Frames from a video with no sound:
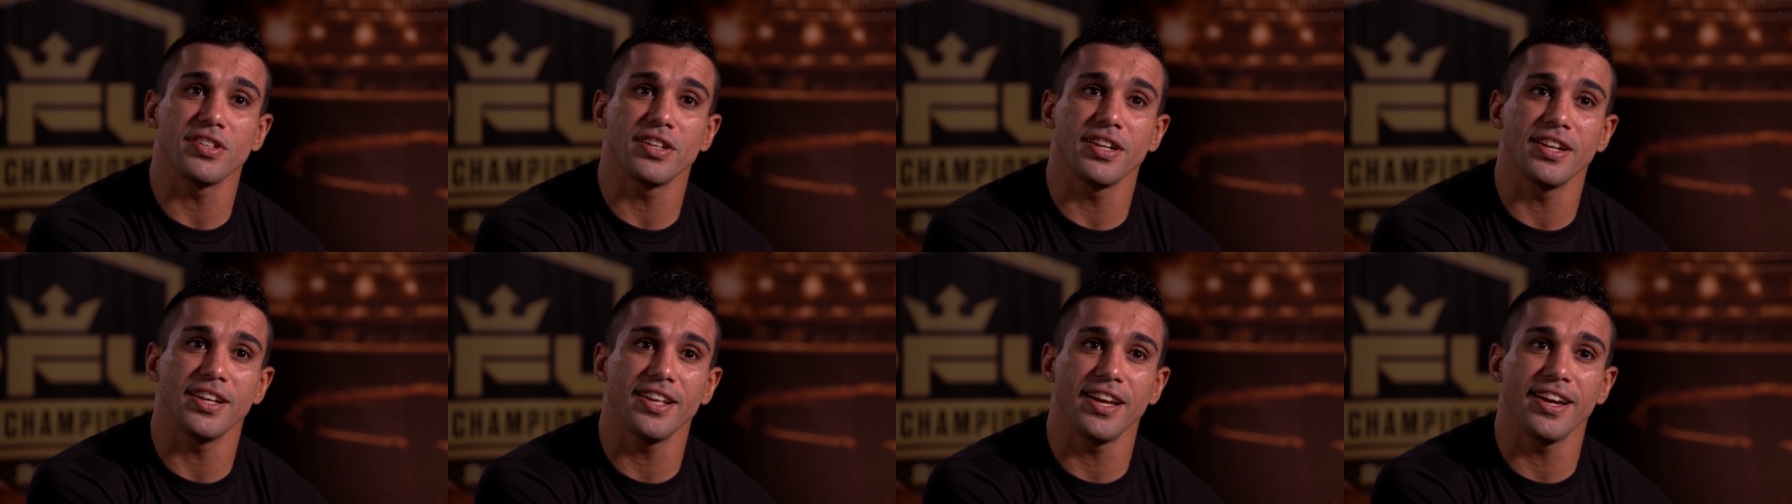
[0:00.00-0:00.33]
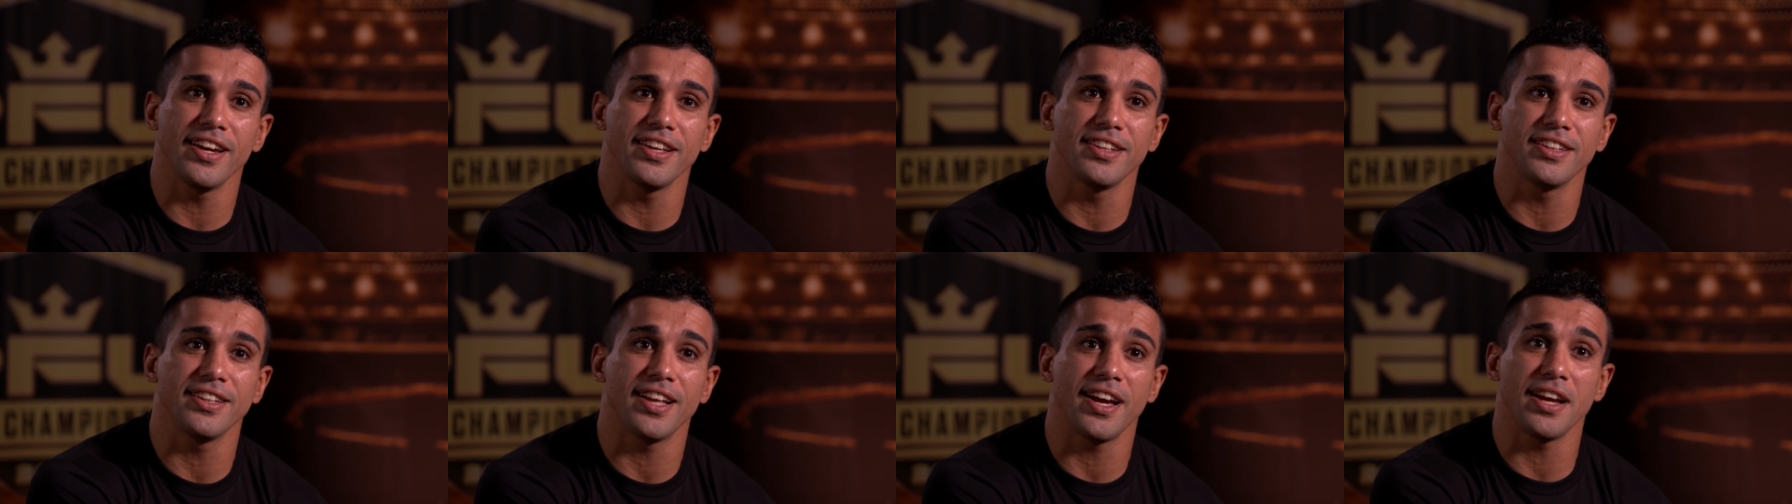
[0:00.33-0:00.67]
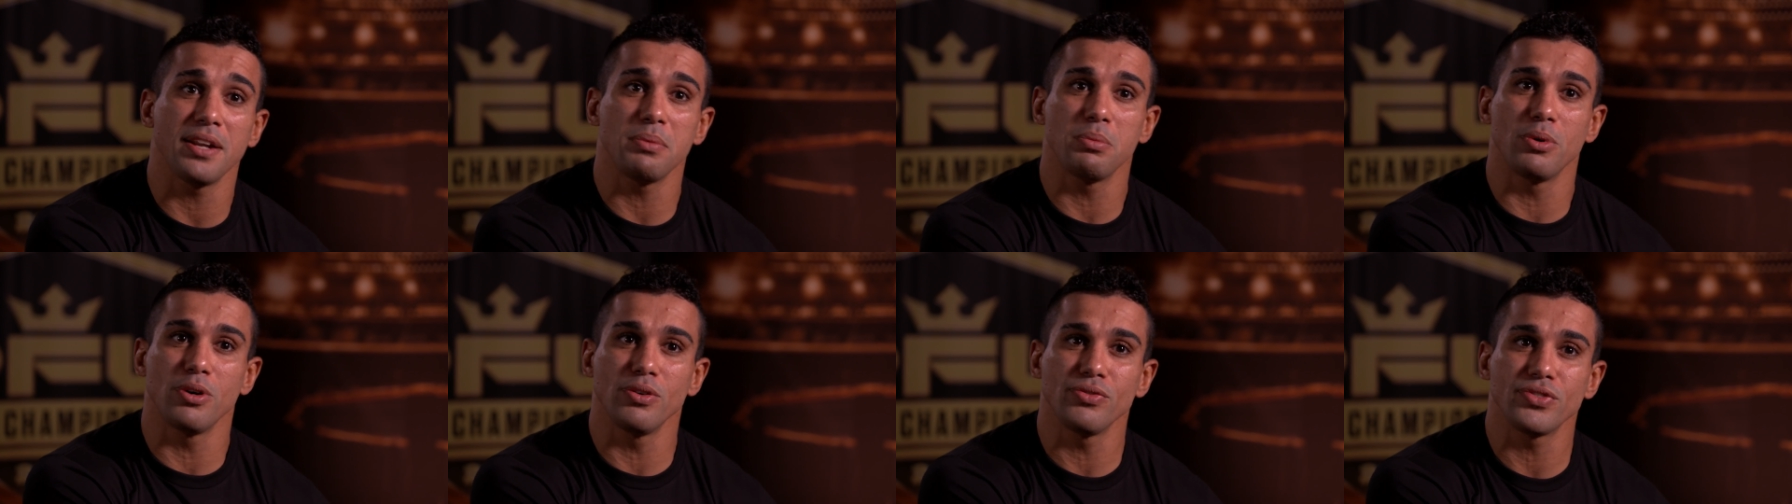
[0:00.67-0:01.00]
nine,
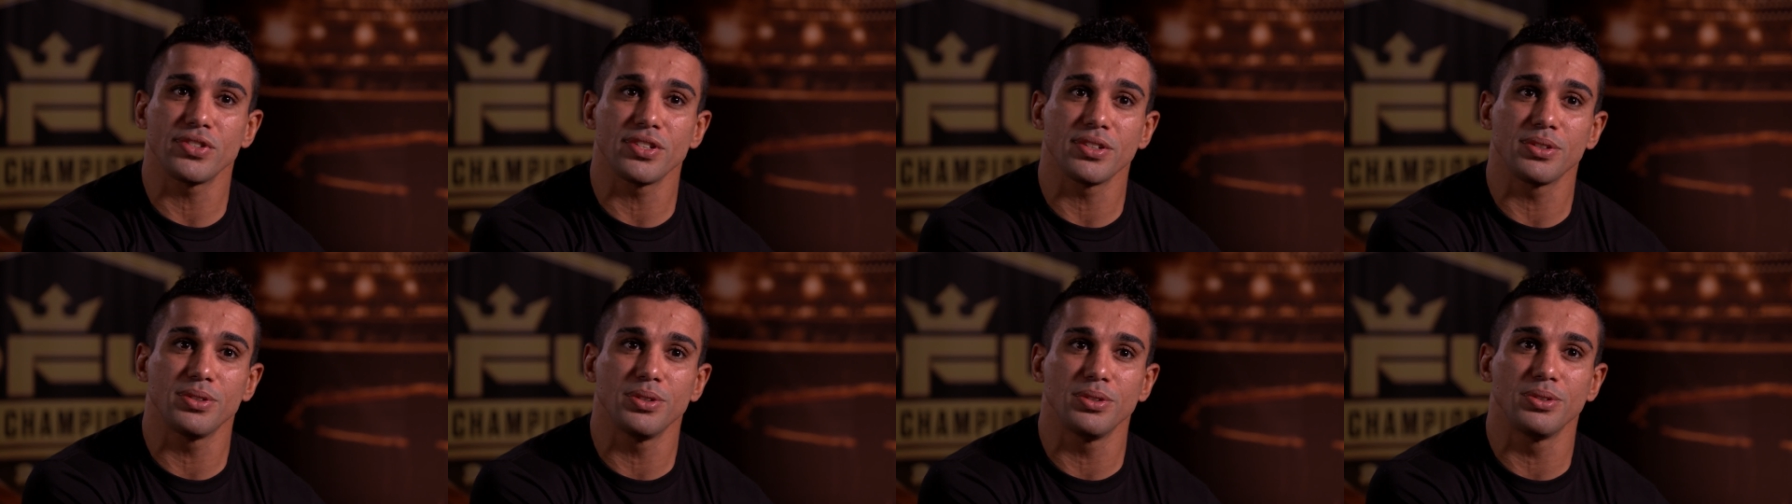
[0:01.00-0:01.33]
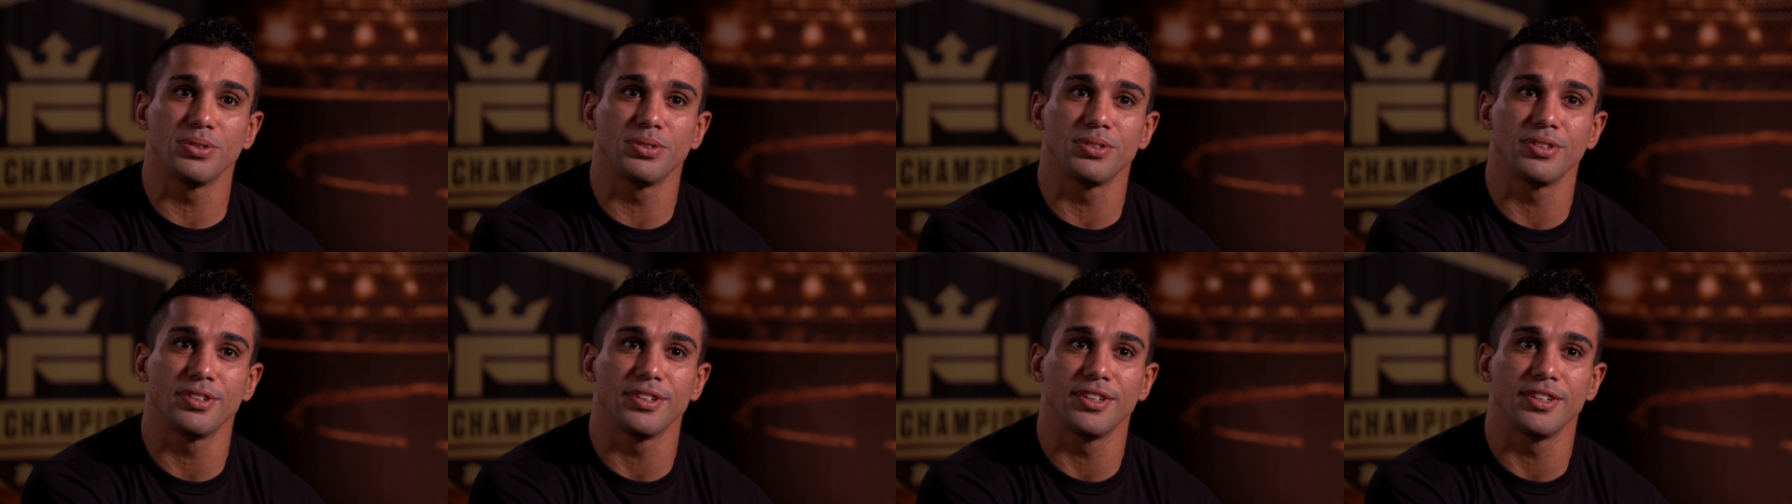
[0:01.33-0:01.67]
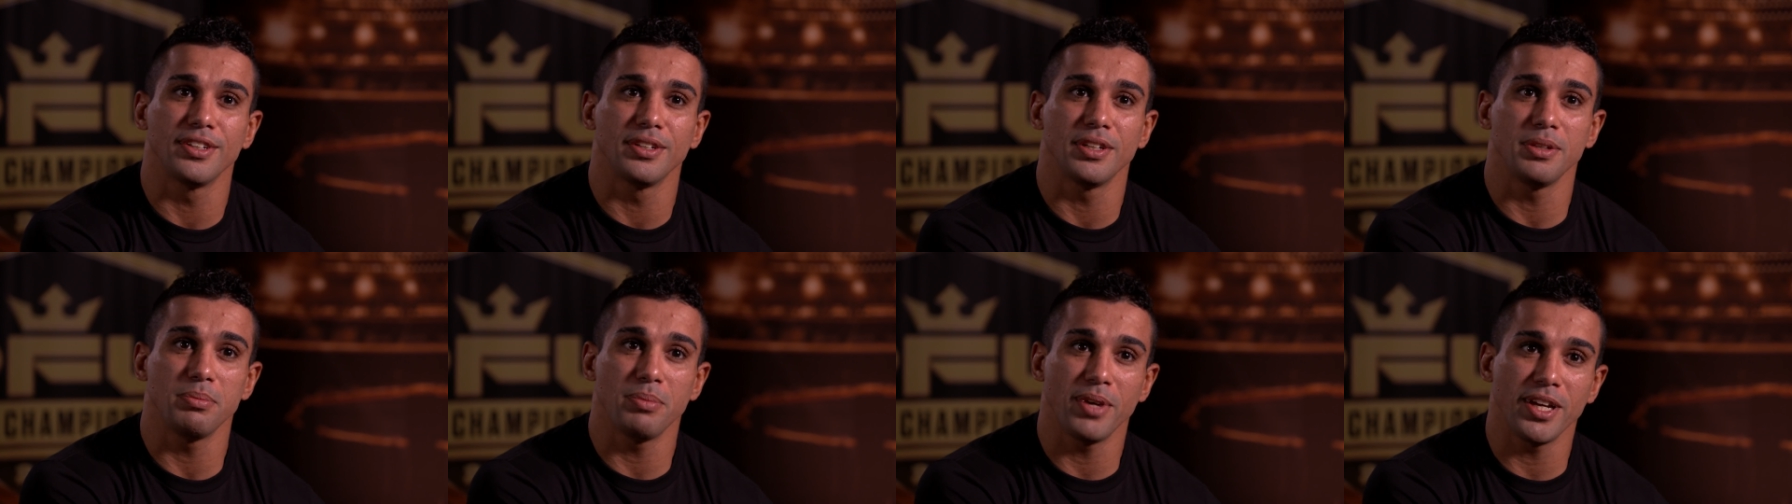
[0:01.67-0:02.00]
nine months ago.
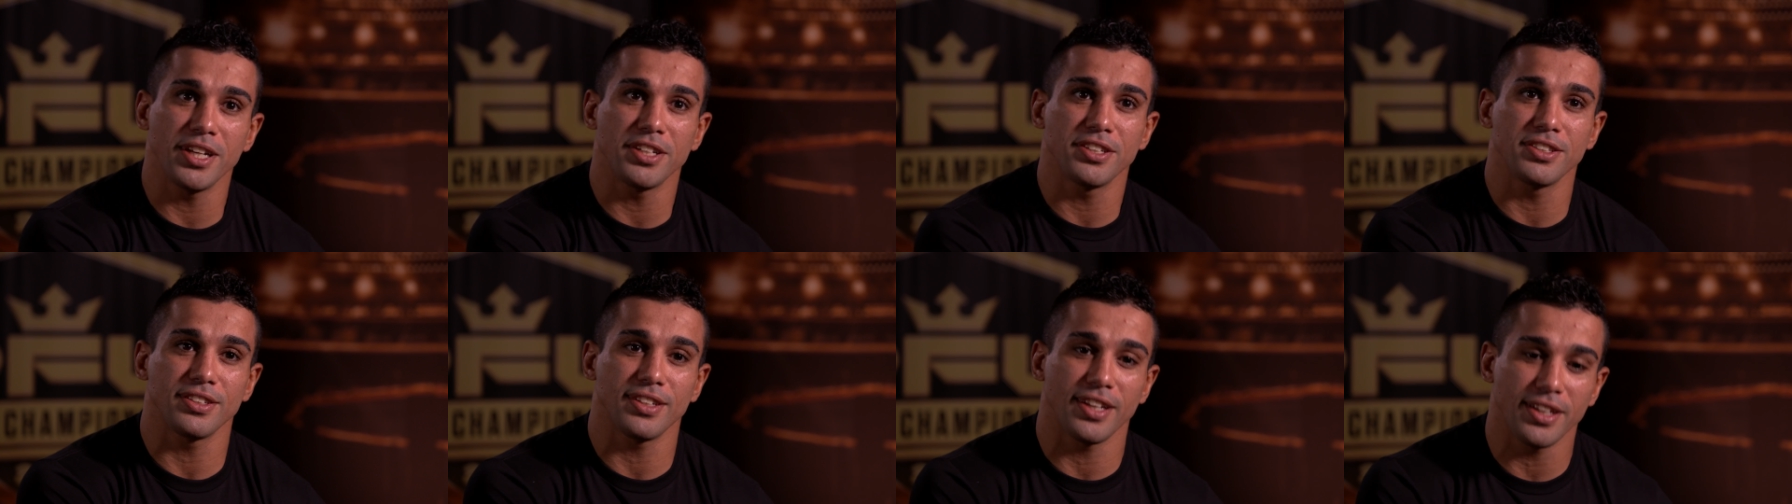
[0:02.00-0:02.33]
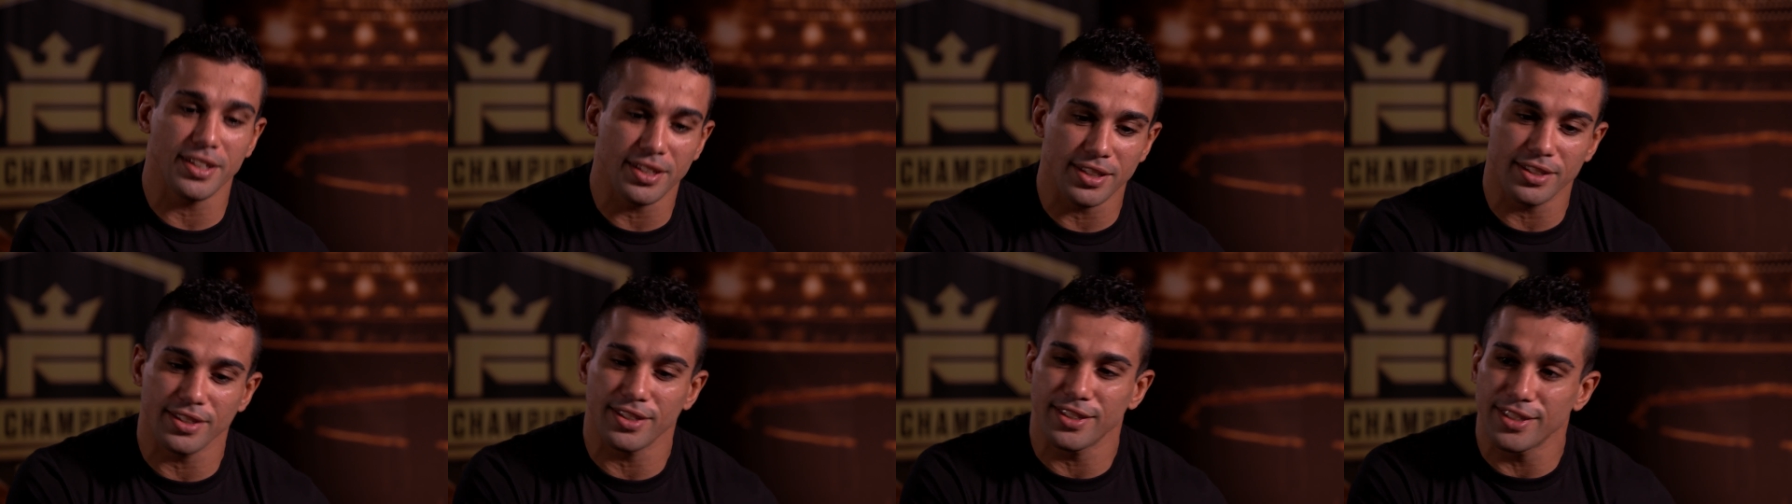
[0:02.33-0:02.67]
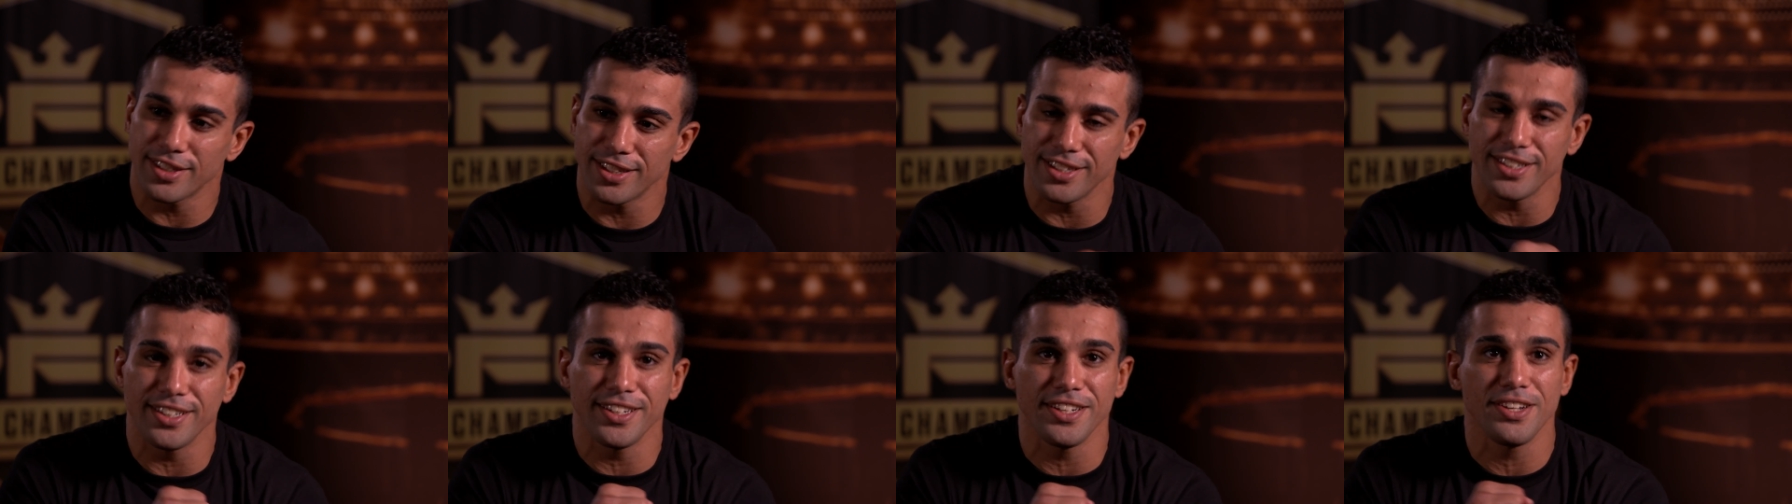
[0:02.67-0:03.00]
Imagine, like
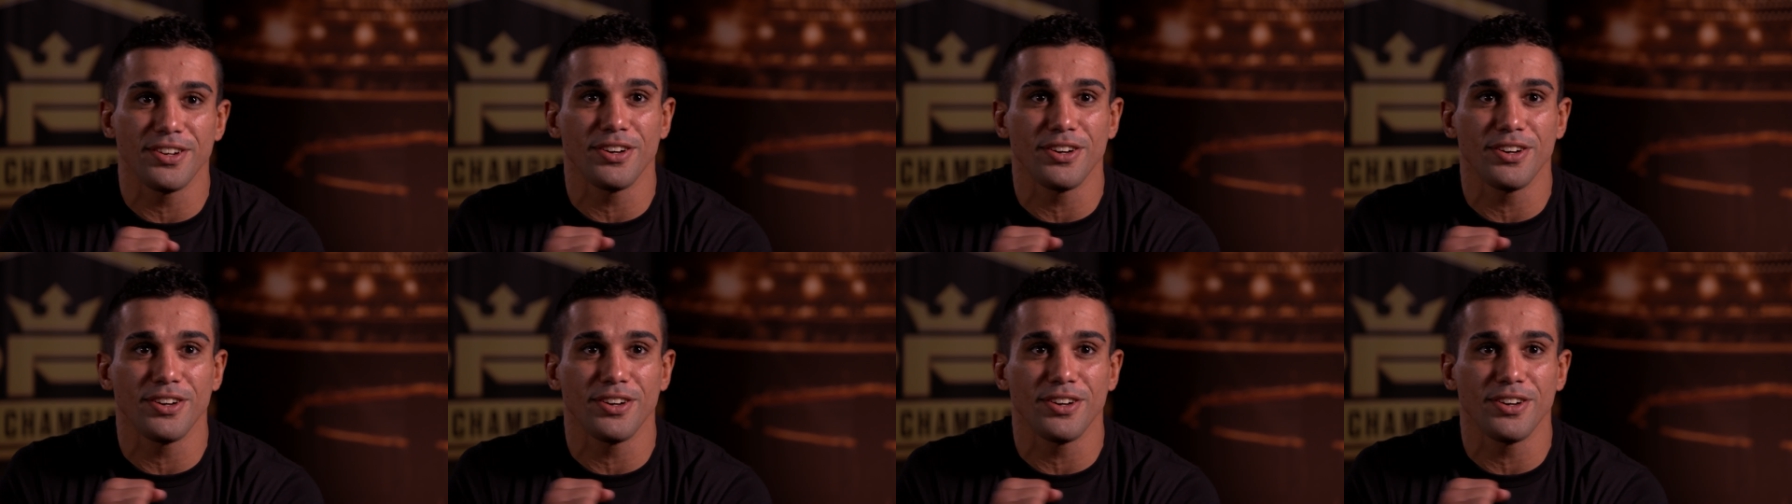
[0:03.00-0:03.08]
cleaning